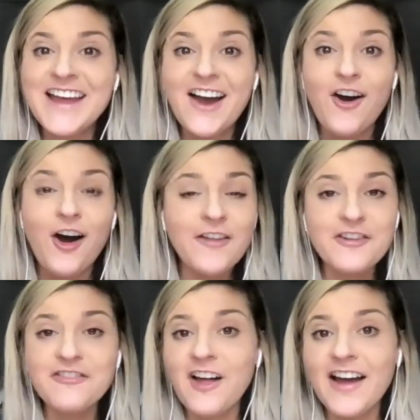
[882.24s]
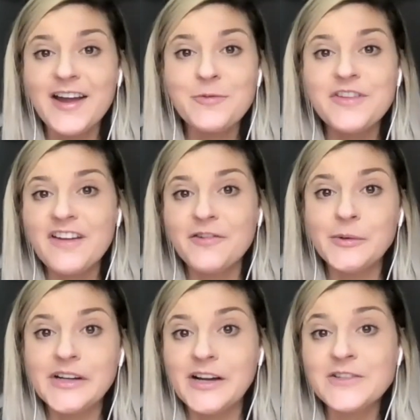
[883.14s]
on the fly with
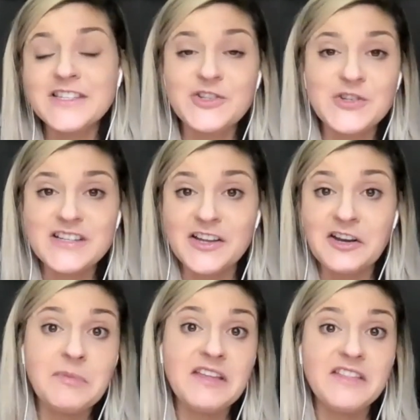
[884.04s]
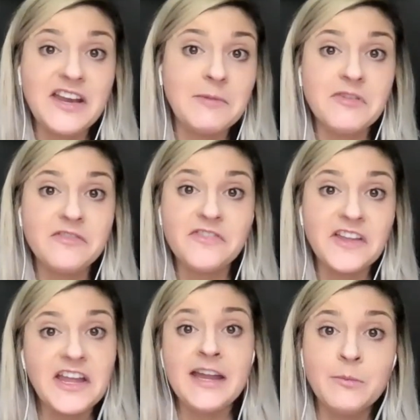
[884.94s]
everyone else. That's just going to be the name of the
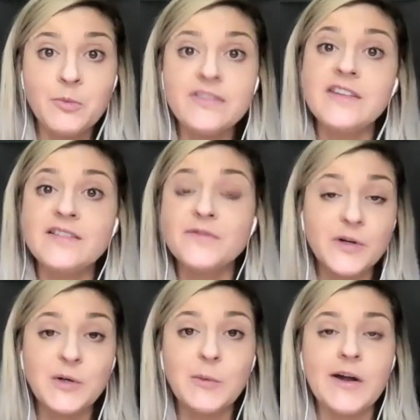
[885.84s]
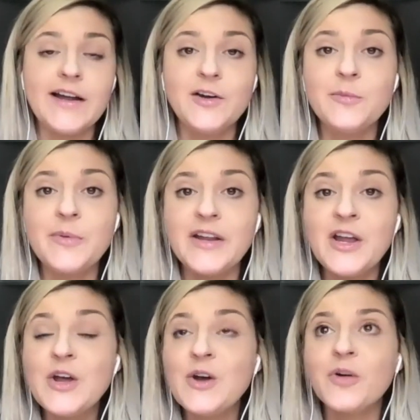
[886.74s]
game with this for a while, but
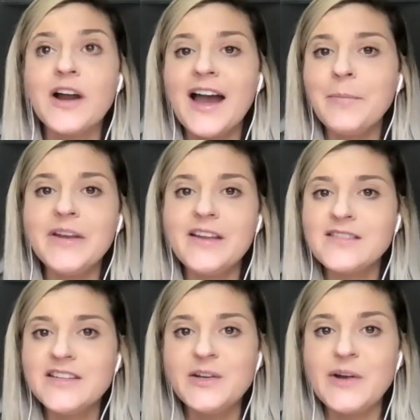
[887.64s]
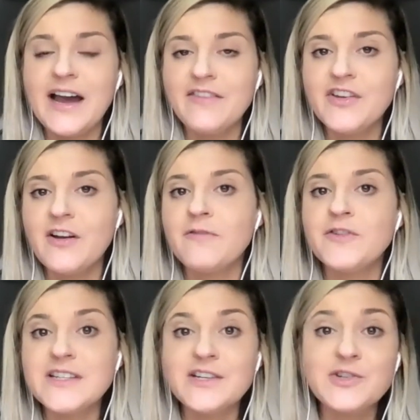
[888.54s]
we're happy to continue to have the
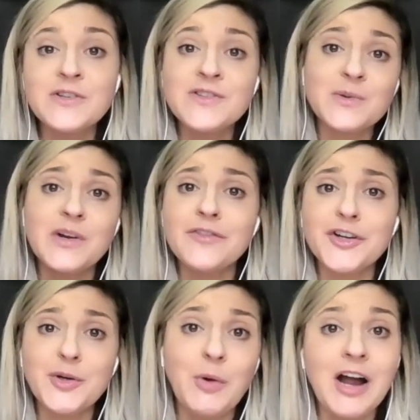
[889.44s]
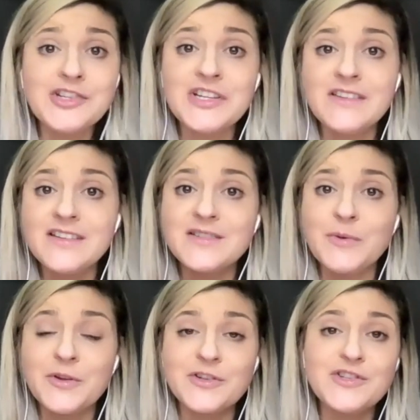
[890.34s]
conversation. So wherever you're watching this,
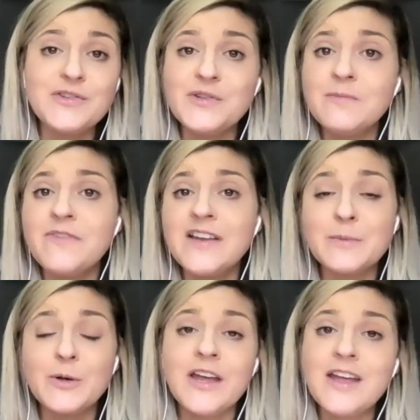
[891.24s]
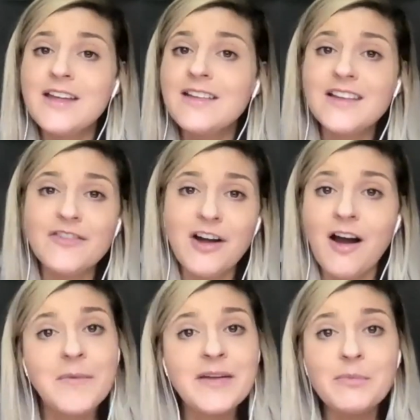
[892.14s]
whether it's YouTube, Facebook, leave a
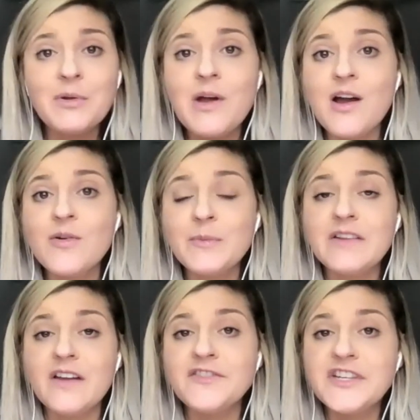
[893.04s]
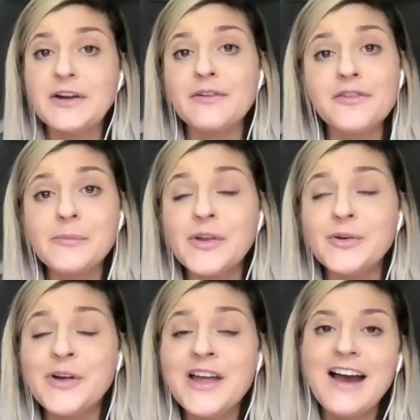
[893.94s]
comment below and we'd love to hear from
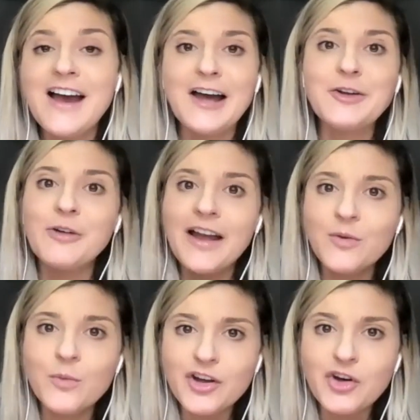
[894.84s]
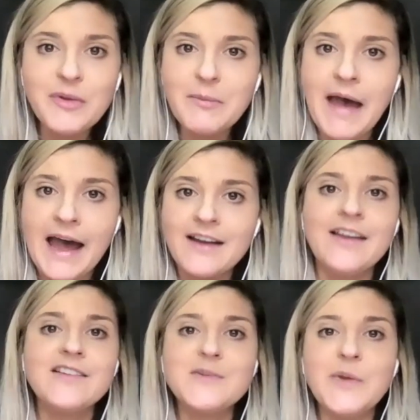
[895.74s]
you. Greg will be back
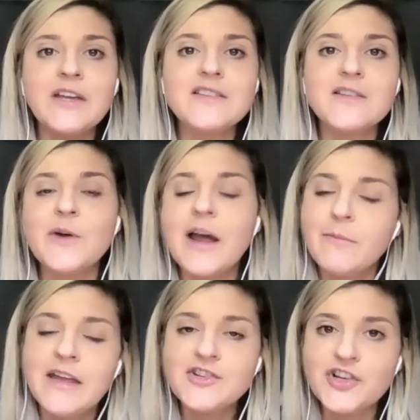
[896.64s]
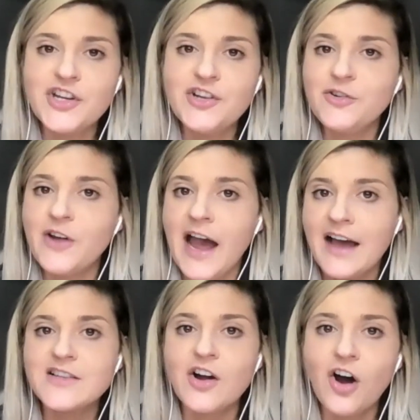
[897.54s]
next week, so make sure you
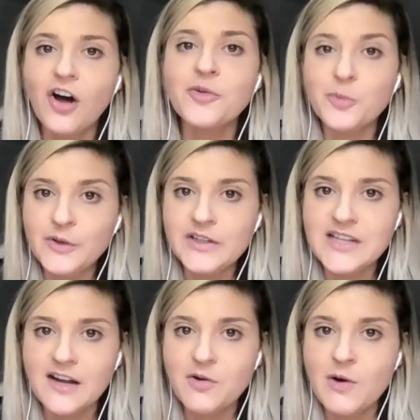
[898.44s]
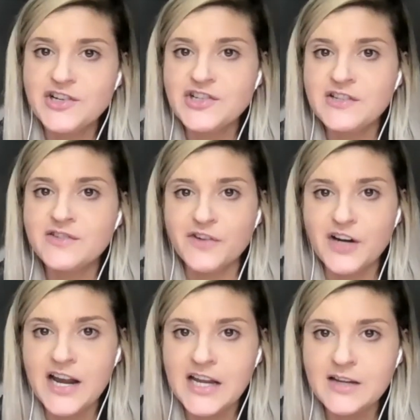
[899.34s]
ask all the really tough questions for
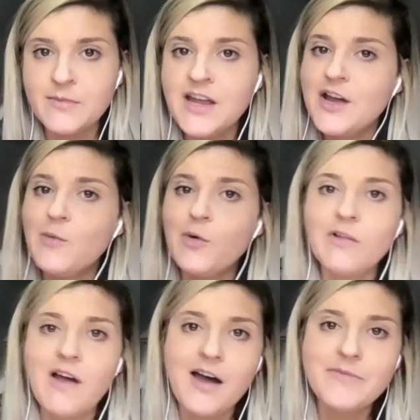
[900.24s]
him. We'll lob